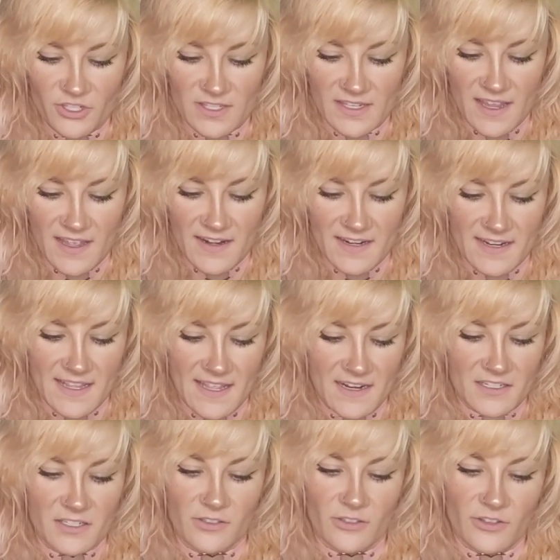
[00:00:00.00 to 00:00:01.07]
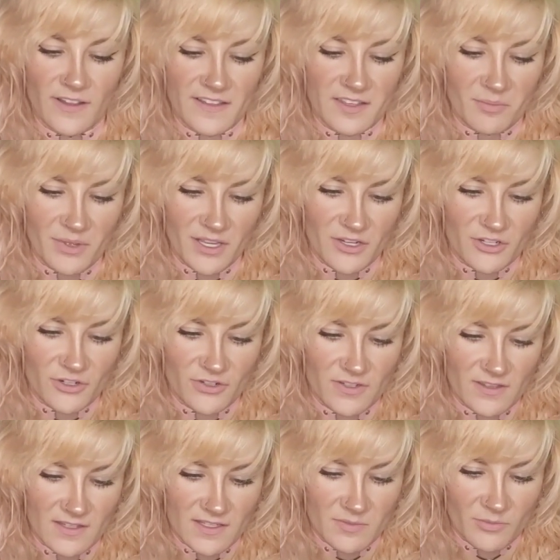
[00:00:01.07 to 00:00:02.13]
just kind of to get it to look like the pictures
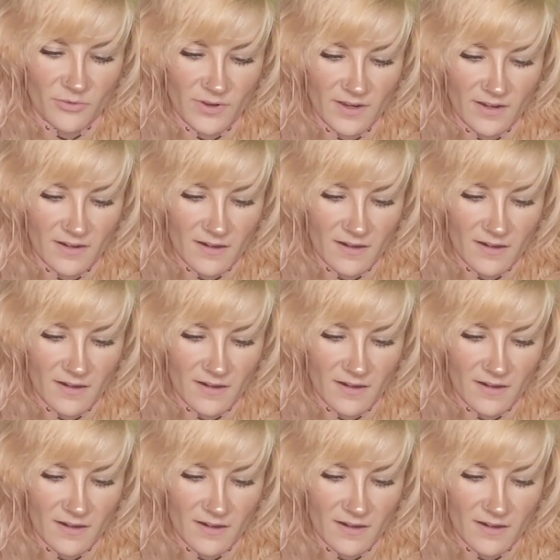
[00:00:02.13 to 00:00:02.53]
at this point.